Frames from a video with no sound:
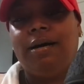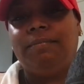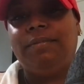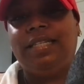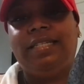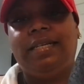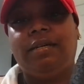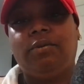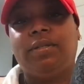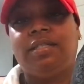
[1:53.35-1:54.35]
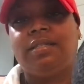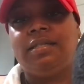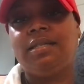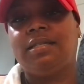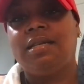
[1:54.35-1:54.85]
detail, which is
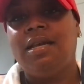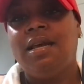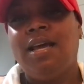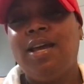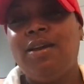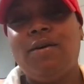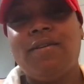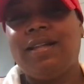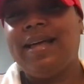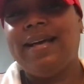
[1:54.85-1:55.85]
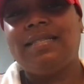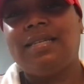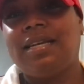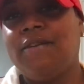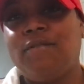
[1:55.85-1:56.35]
just, the
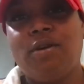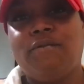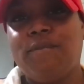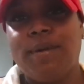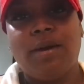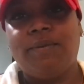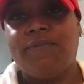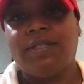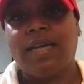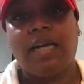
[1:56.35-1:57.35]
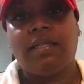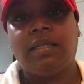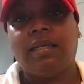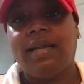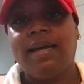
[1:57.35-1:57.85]
classic, if you're familiar with Versace,
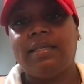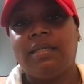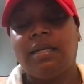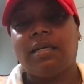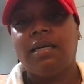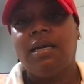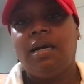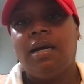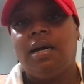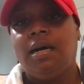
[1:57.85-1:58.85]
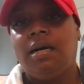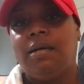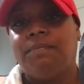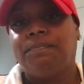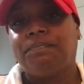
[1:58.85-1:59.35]
the classic, I
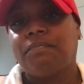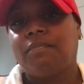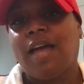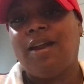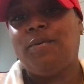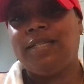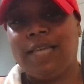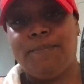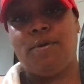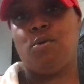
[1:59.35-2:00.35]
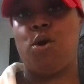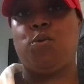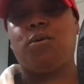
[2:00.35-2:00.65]
don't want to say Baroque,